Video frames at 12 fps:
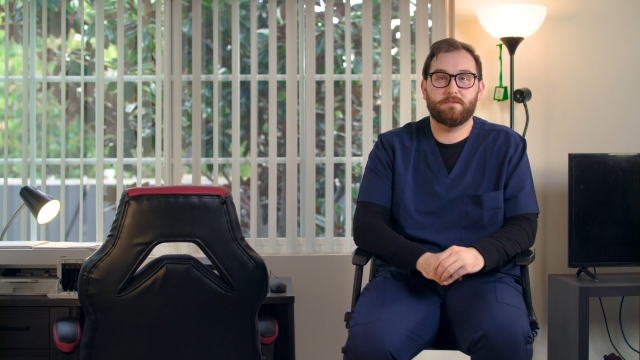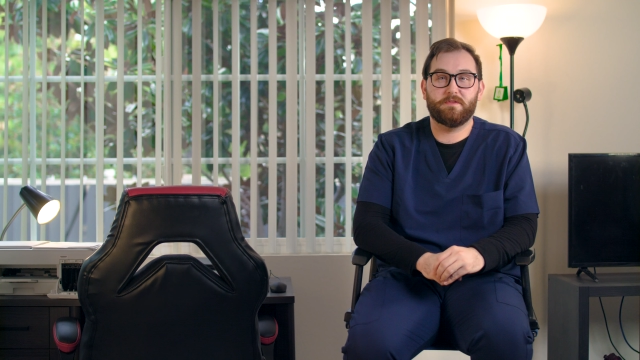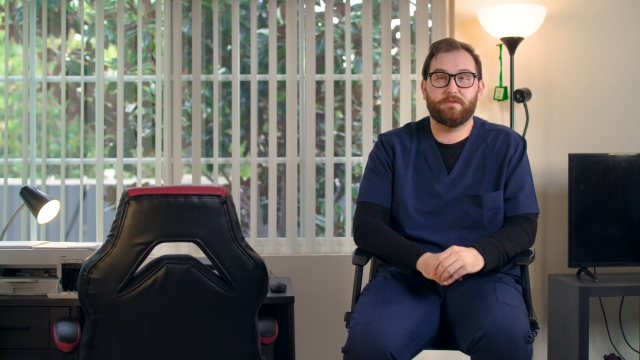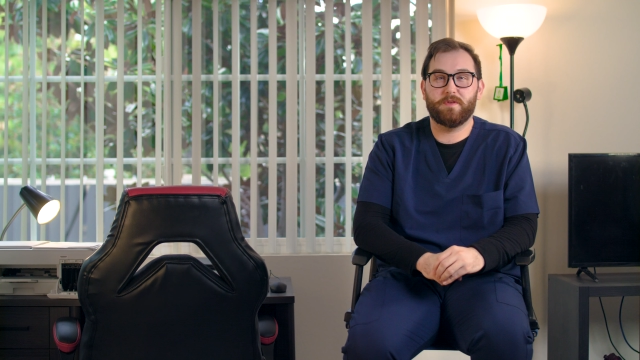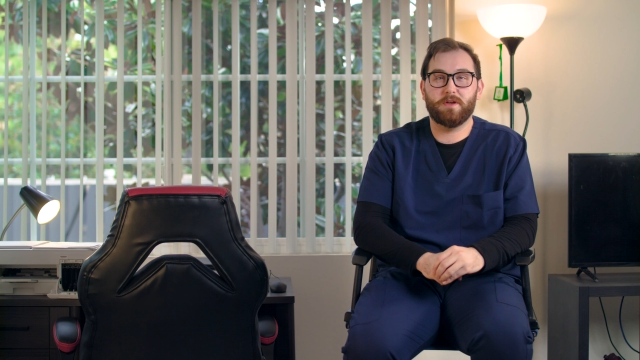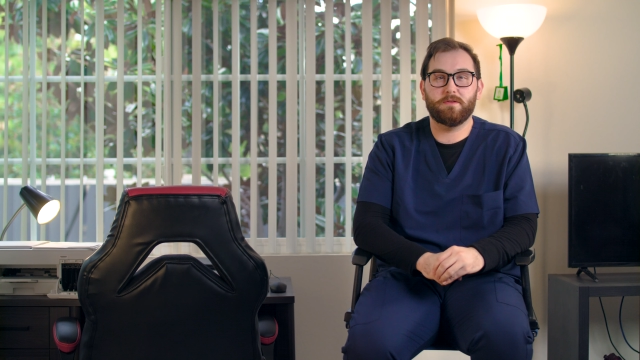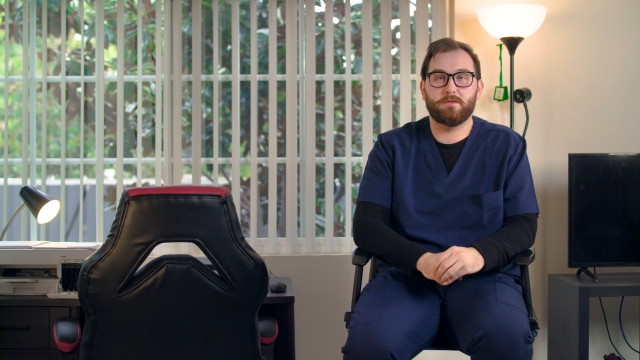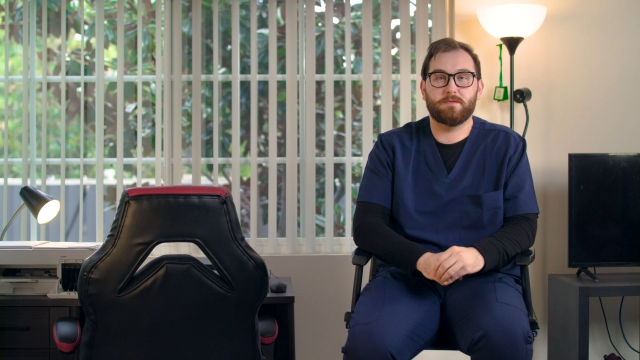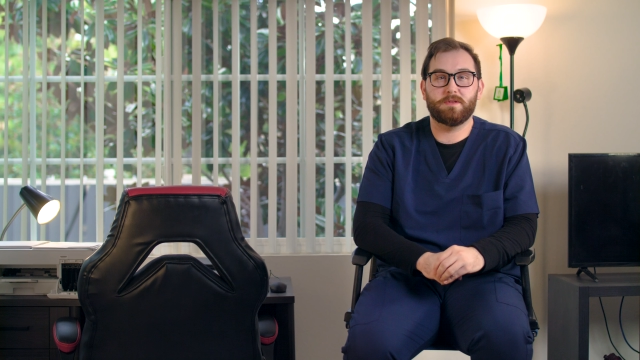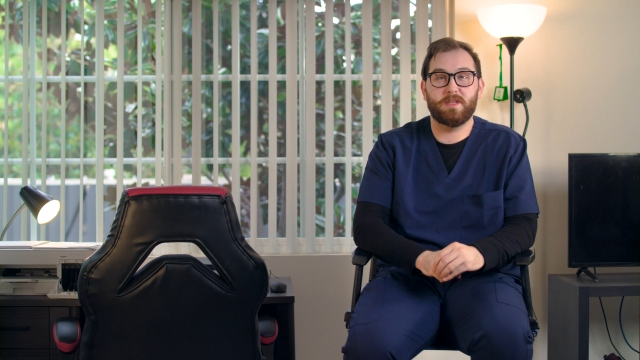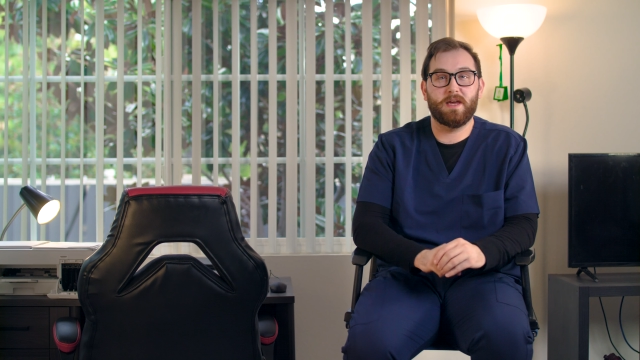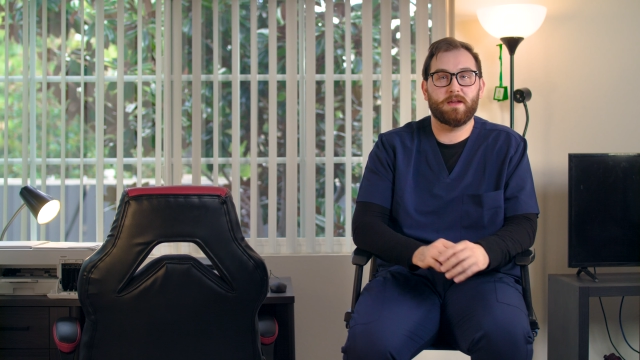felt
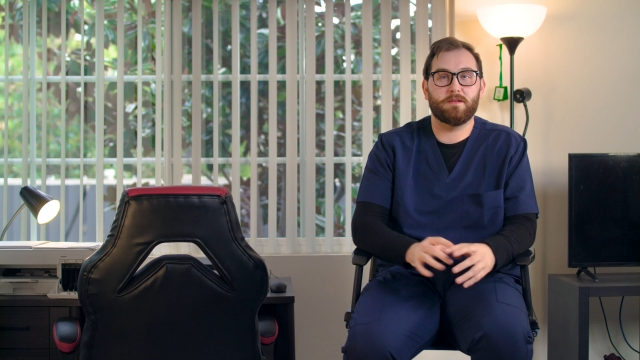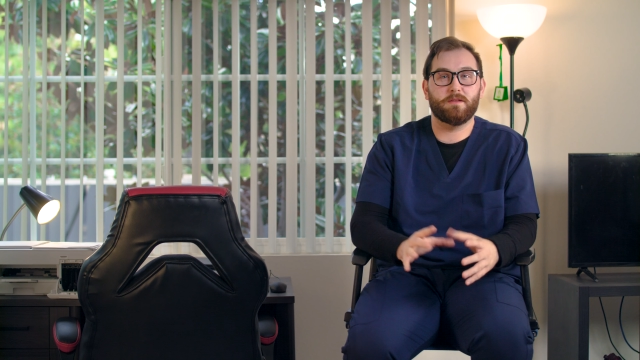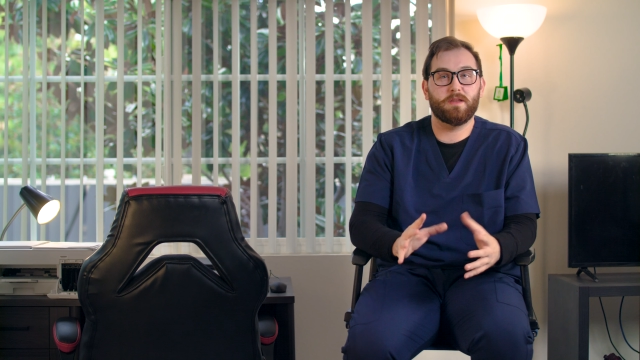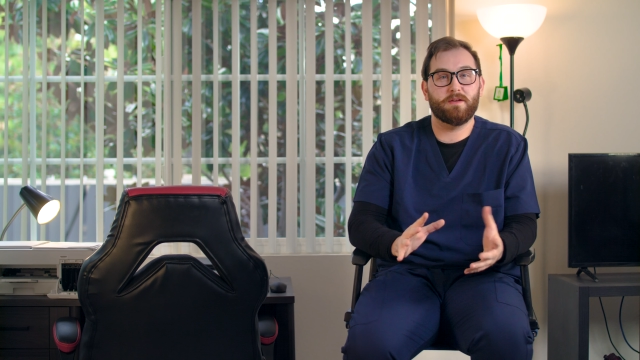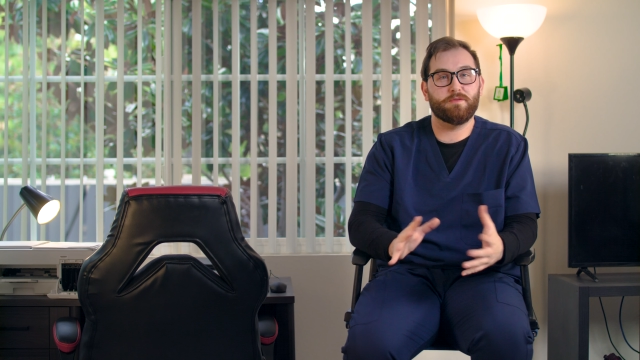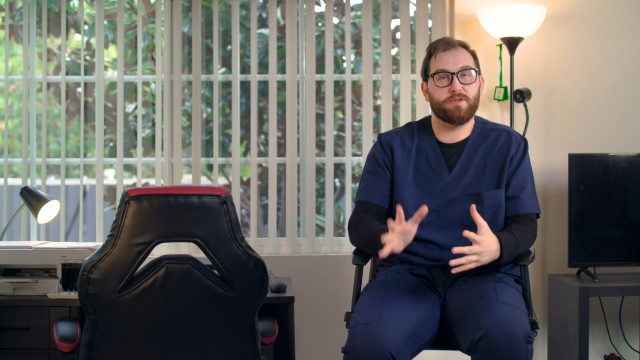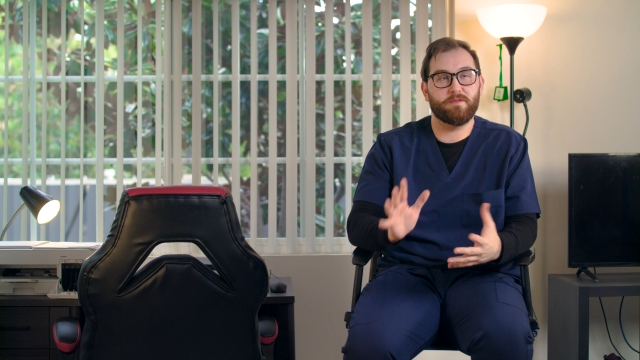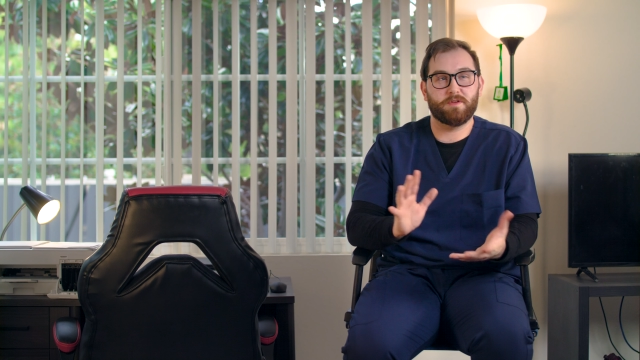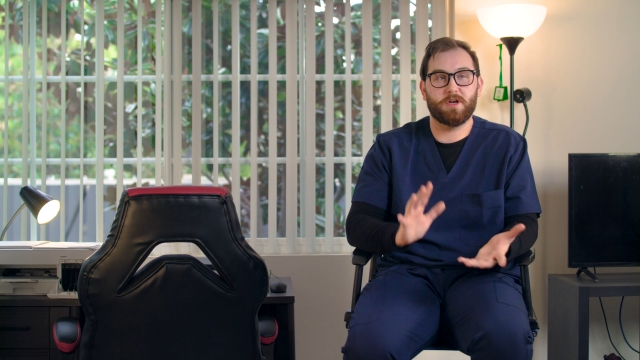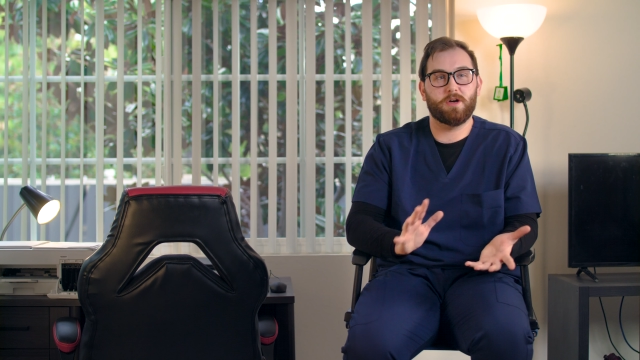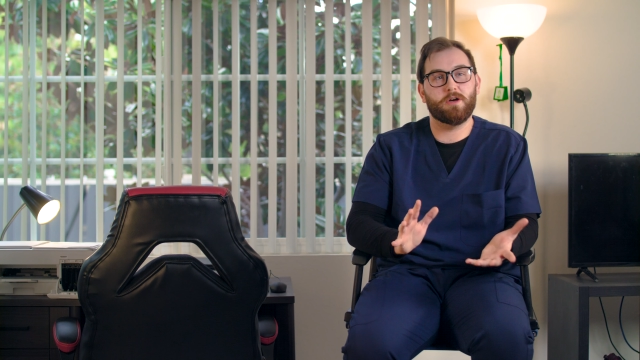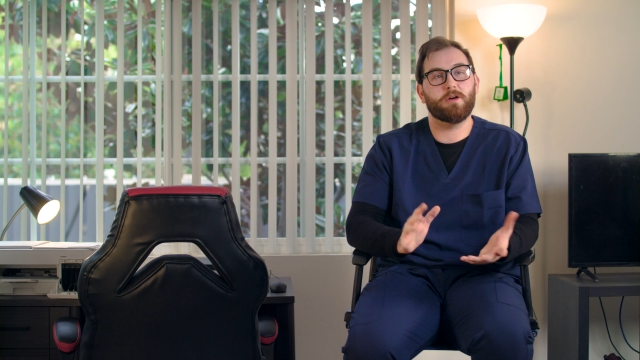that level
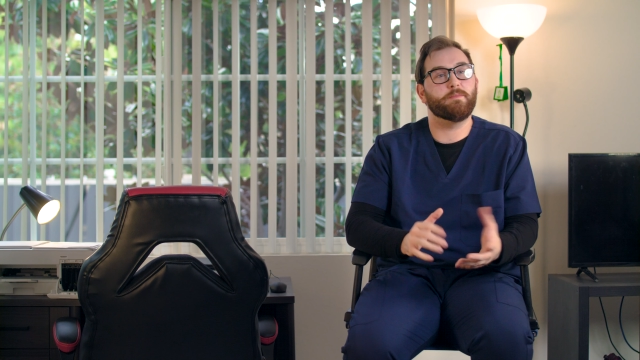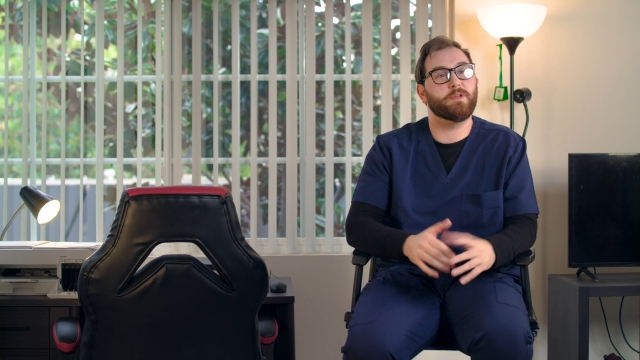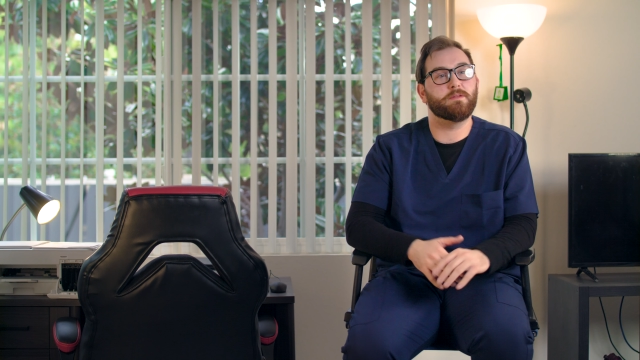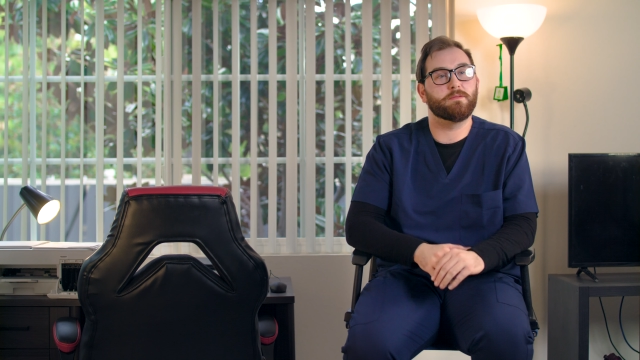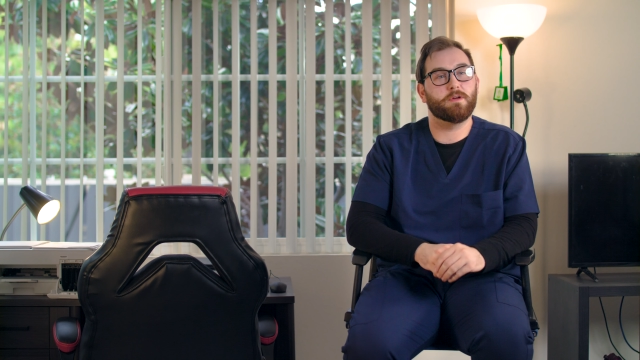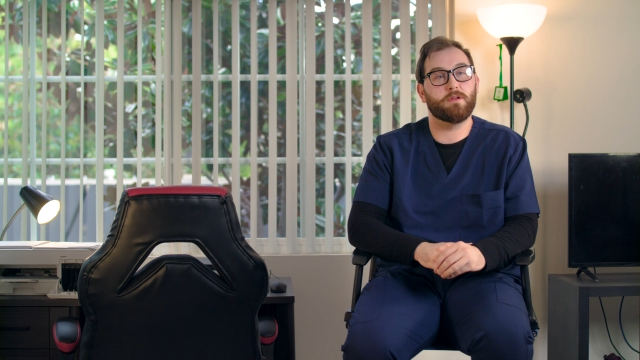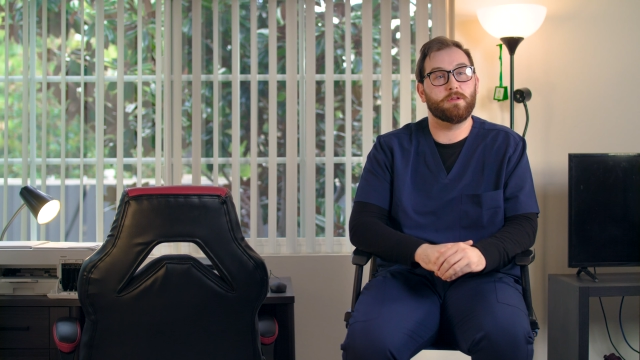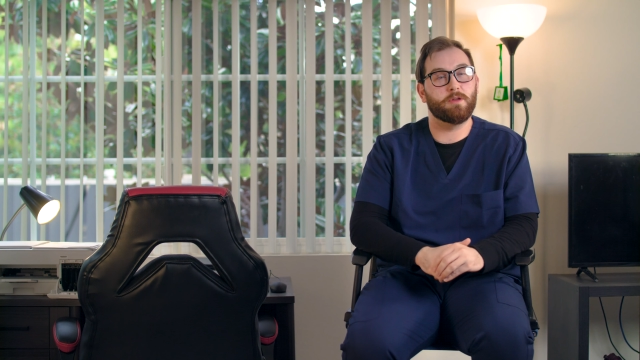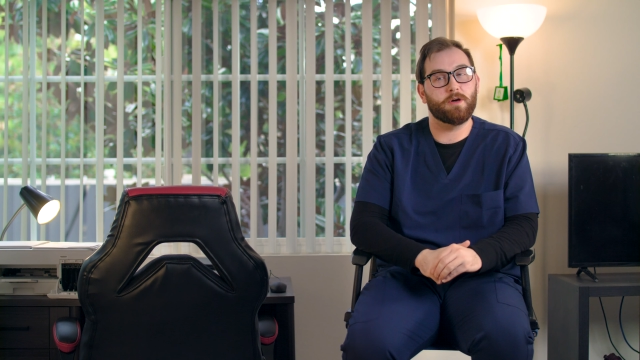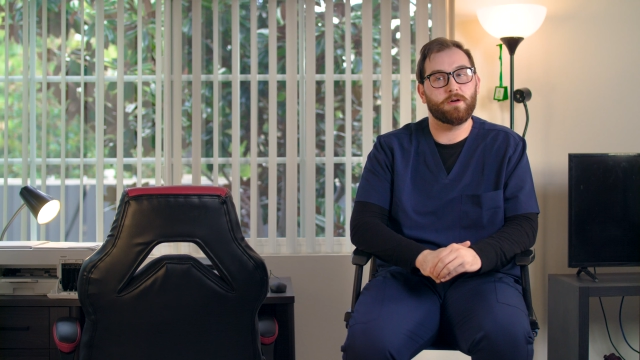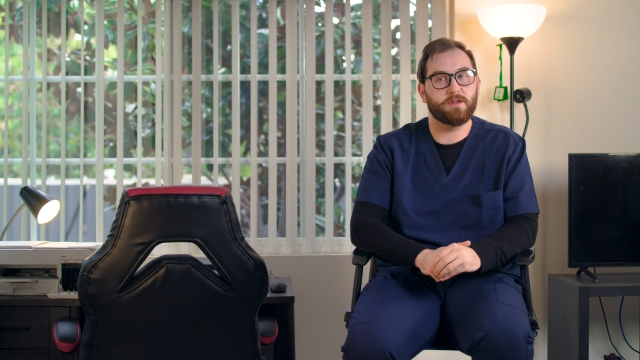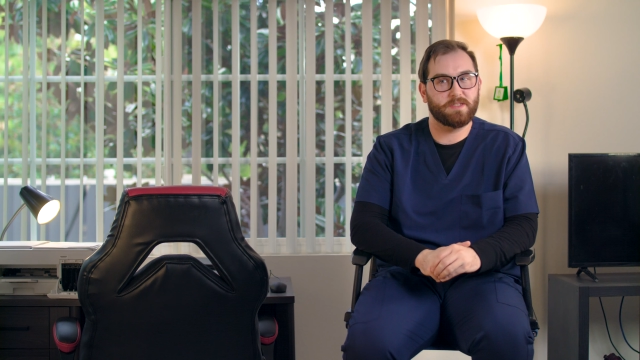of calm in a
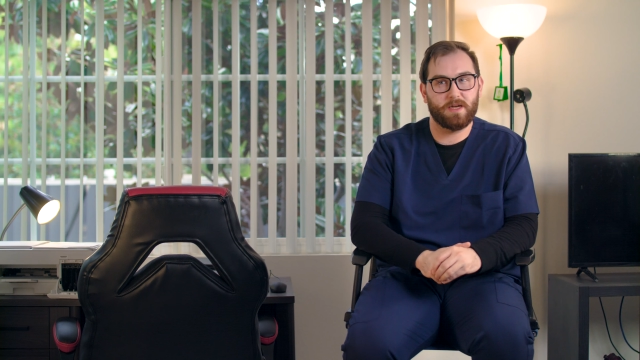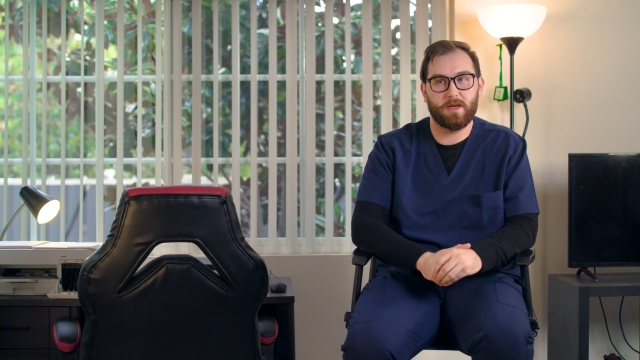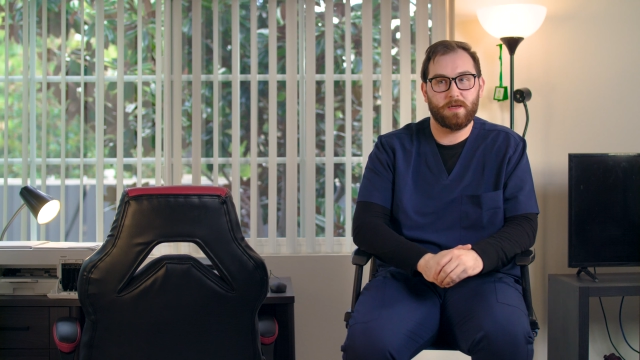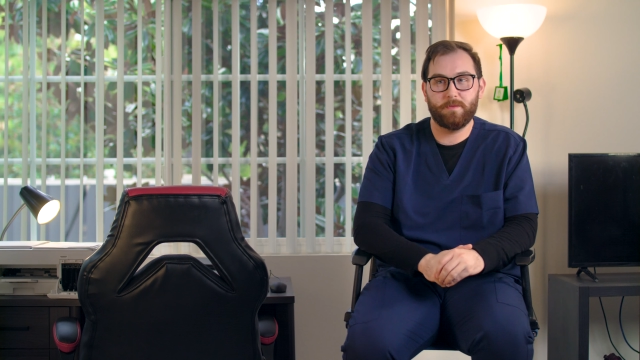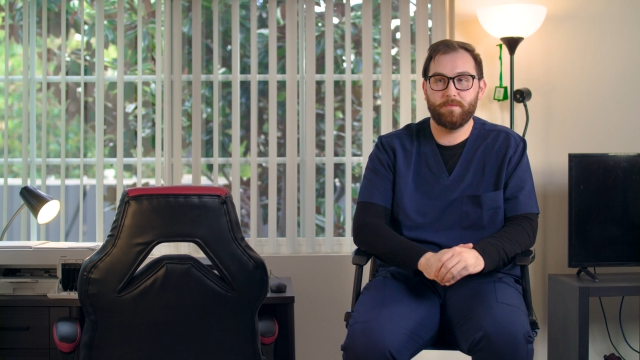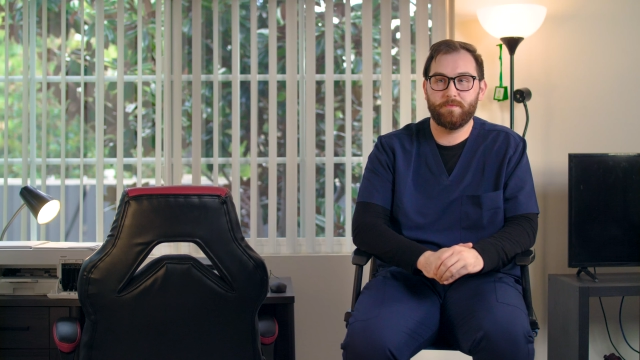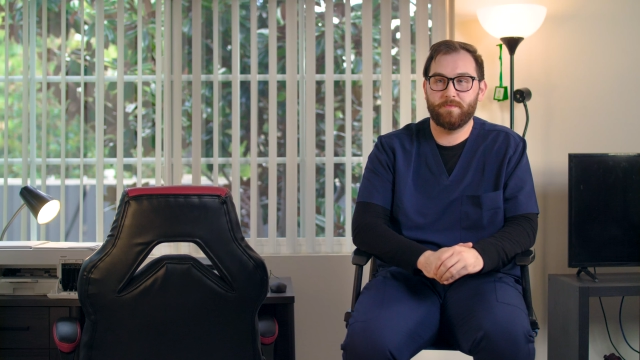long time.